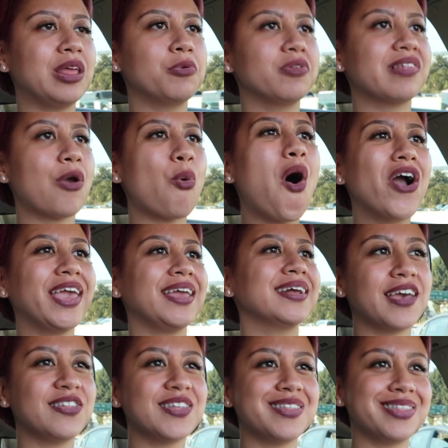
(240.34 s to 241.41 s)
but he would say wonky.
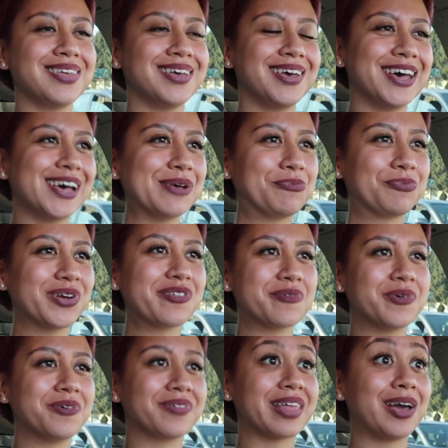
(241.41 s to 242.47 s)
And then the
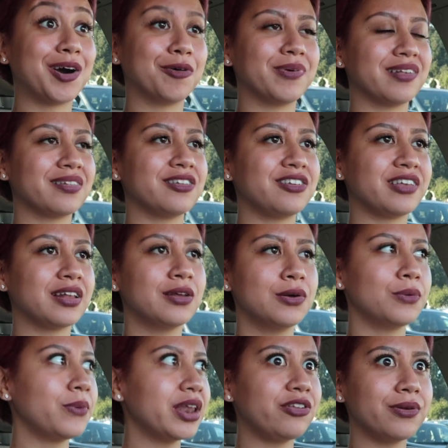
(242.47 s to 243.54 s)
principal was like all pissed and shit.
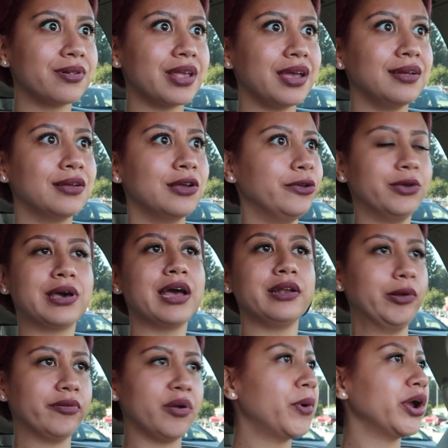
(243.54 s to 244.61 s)
What did you say? Your cut
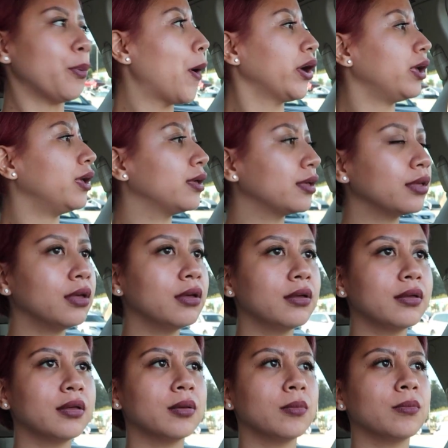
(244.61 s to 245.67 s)
is a word wonky.
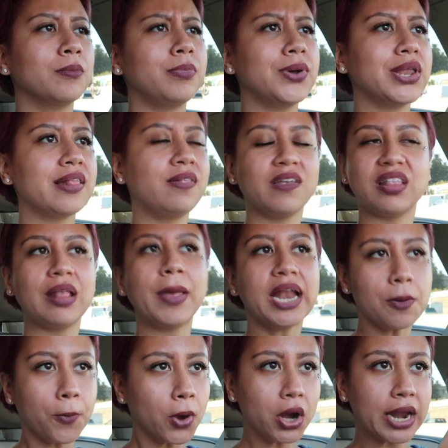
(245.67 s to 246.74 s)
But it's just a made
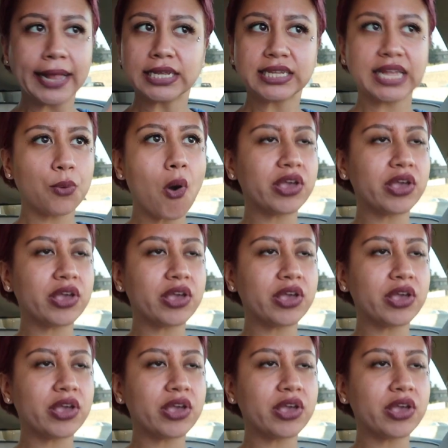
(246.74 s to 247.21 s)
up word. I just said